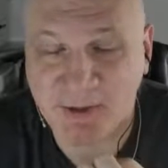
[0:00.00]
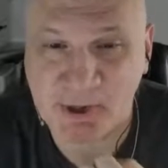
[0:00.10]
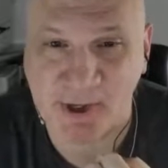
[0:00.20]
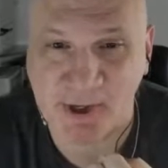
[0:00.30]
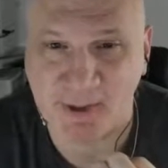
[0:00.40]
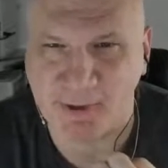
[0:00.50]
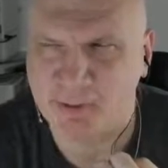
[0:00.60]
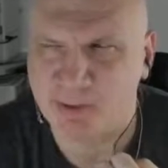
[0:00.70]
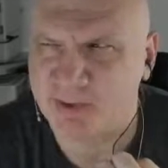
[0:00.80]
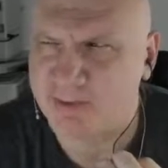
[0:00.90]
long
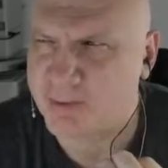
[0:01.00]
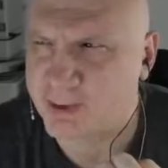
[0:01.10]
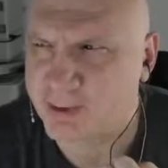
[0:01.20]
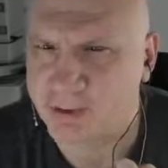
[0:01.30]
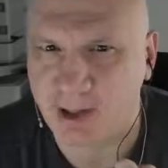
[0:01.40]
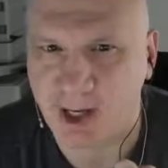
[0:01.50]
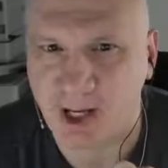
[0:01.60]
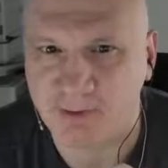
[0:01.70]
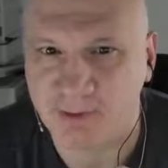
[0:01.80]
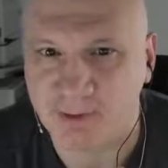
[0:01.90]
before or
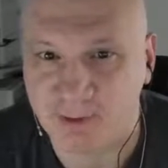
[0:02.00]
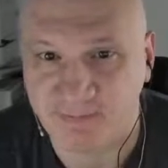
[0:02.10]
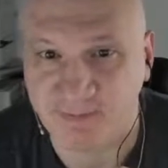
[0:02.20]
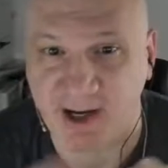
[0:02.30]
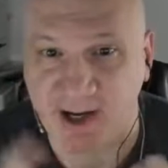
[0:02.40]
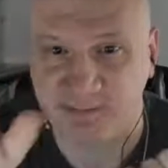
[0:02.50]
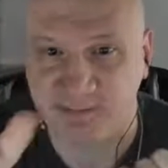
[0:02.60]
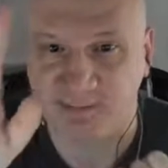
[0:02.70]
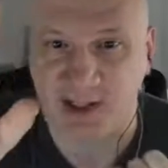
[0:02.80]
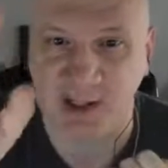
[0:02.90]
after
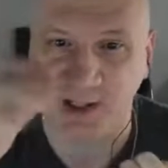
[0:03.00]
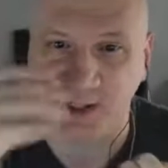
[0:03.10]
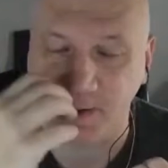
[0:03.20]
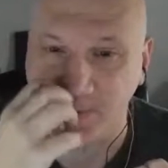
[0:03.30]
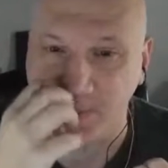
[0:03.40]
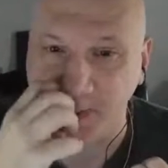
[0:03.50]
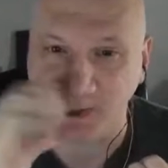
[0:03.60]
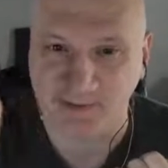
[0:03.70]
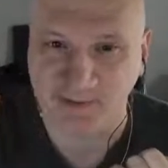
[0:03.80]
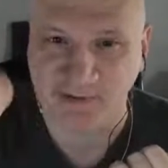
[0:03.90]
the
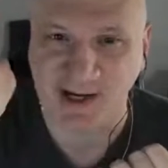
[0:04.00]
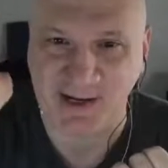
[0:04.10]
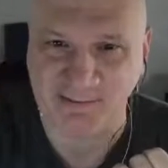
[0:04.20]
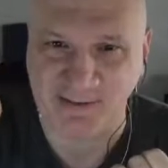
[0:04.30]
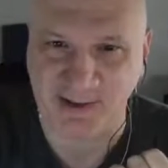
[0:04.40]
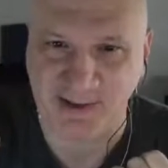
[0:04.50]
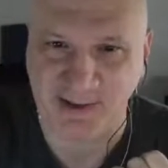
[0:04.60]
meeting of the 5